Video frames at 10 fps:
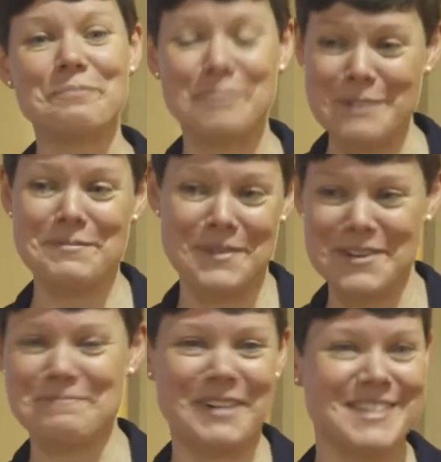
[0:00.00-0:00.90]
People
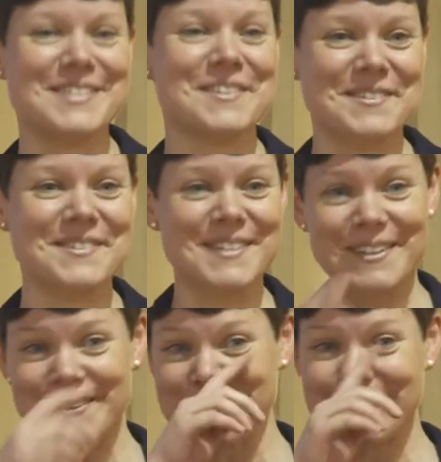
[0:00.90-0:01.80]
in my social
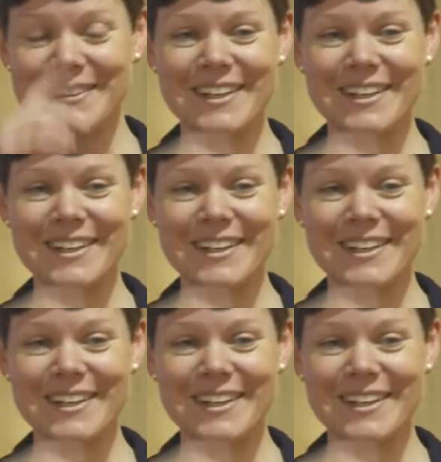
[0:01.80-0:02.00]
circle,